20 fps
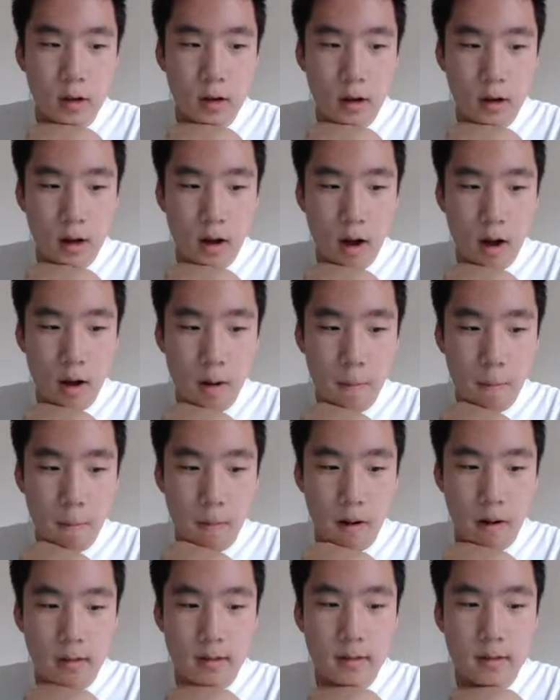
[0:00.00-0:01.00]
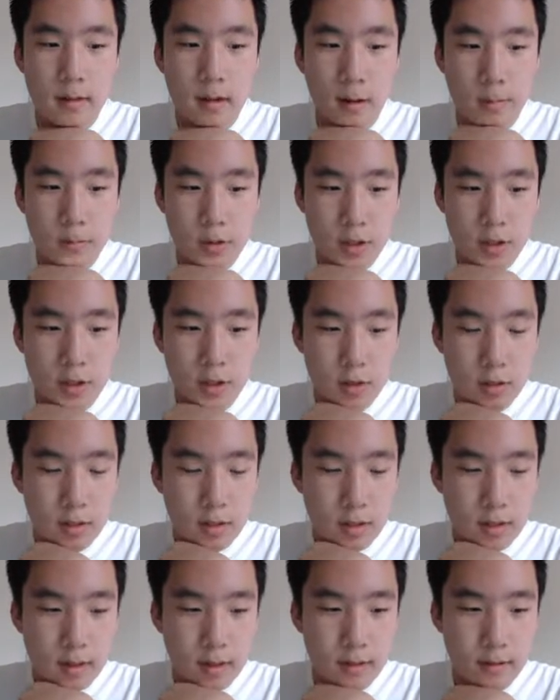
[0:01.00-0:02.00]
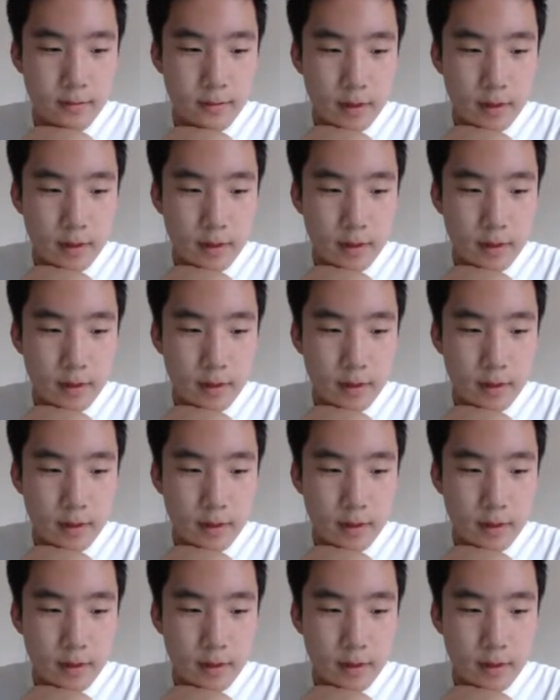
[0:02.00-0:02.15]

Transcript: I'm just using like